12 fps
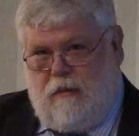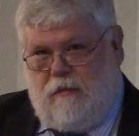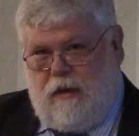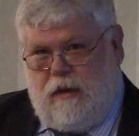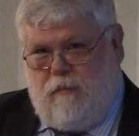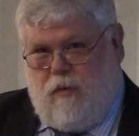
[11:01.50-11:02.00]

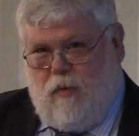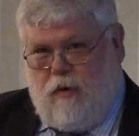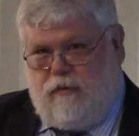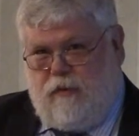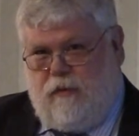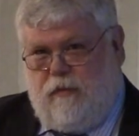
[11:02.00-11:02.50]

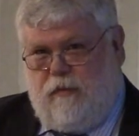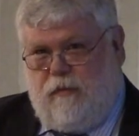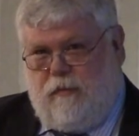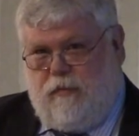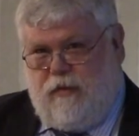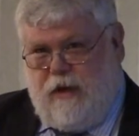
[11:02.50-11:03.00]
imports and
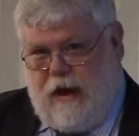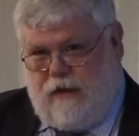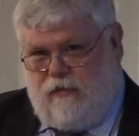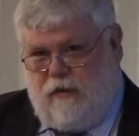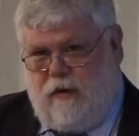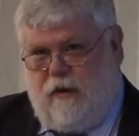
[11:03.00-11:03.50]
the
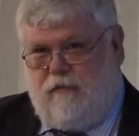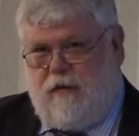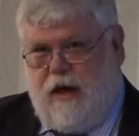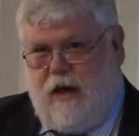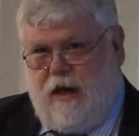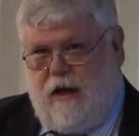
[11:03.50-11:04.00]
protection of
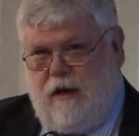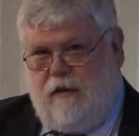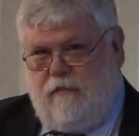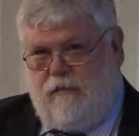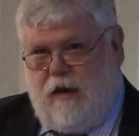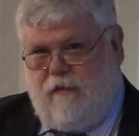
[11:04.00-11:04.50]

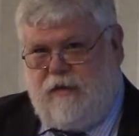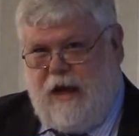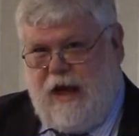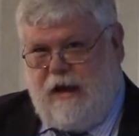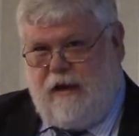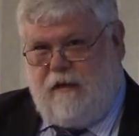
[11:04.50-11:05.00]

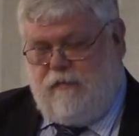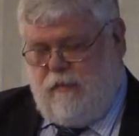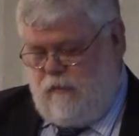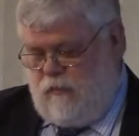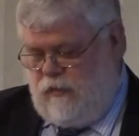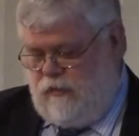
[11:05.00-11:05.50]
data
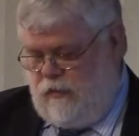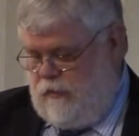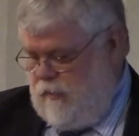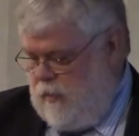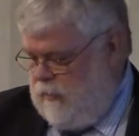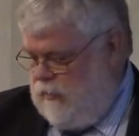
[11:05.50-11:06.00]
from
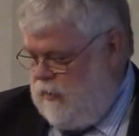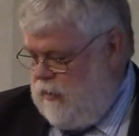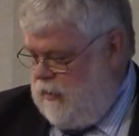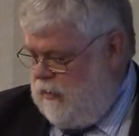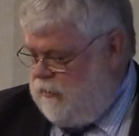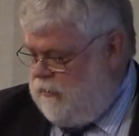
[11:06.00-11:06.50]
research
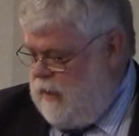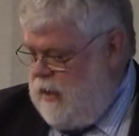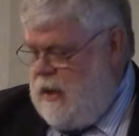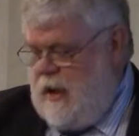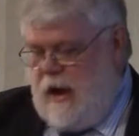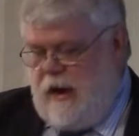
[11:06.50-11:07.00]
pharmaceuticals.
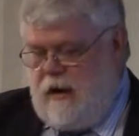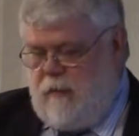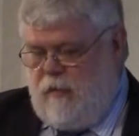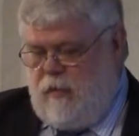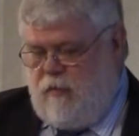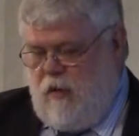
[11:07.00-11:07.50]
And a
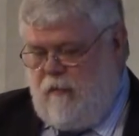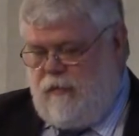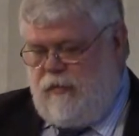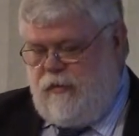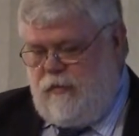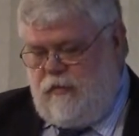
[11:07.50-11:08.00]
number of the
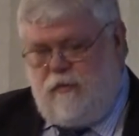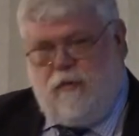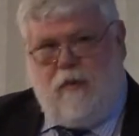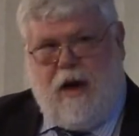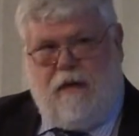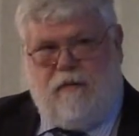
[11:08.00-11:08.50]
provinces
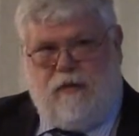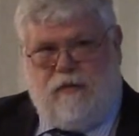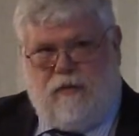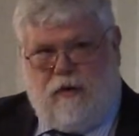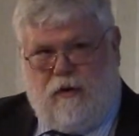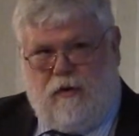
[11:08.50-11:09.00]
do have
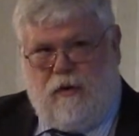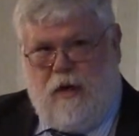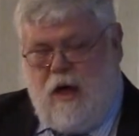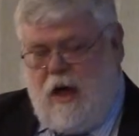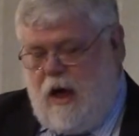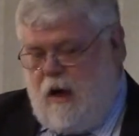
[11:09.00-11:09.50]
concern
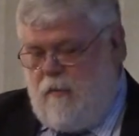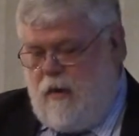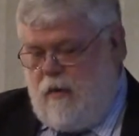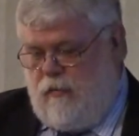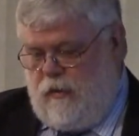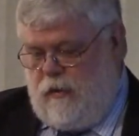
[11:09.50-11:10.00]

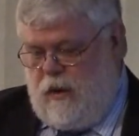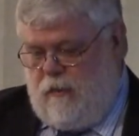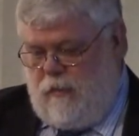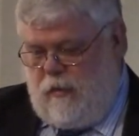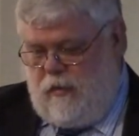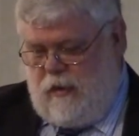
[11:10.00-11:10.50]
about
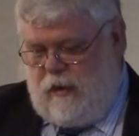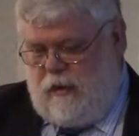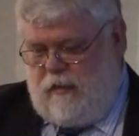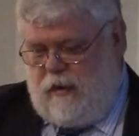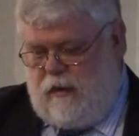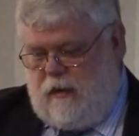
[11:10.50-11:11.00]

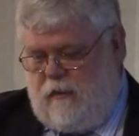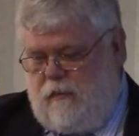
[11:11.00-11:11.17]
the